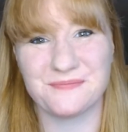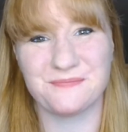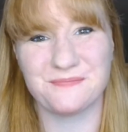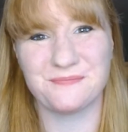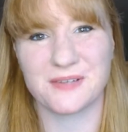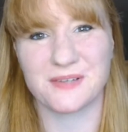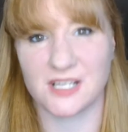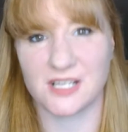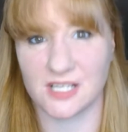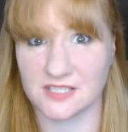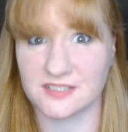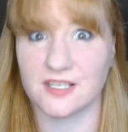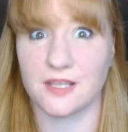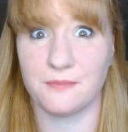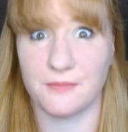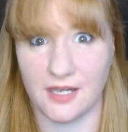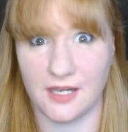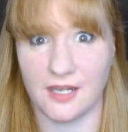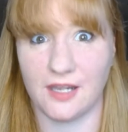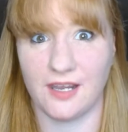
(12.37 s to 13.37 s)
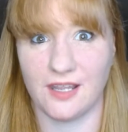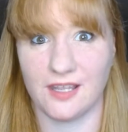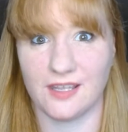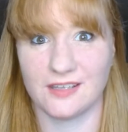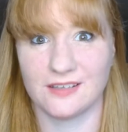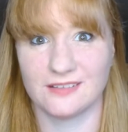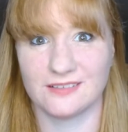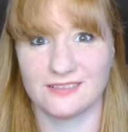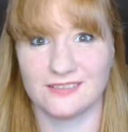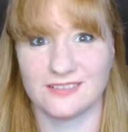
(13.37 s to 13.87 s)
because I'm an idiot.
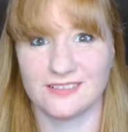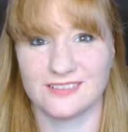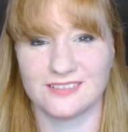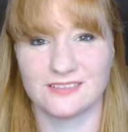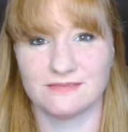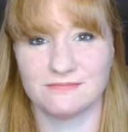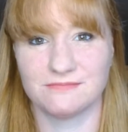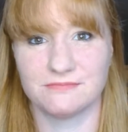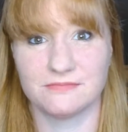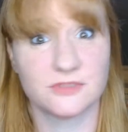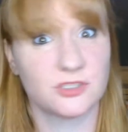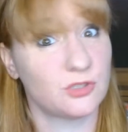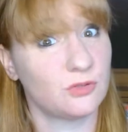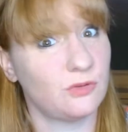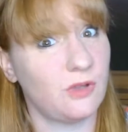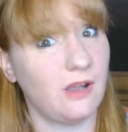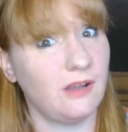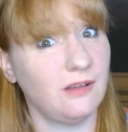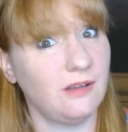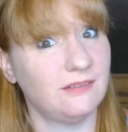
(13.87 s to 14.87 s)
Too long?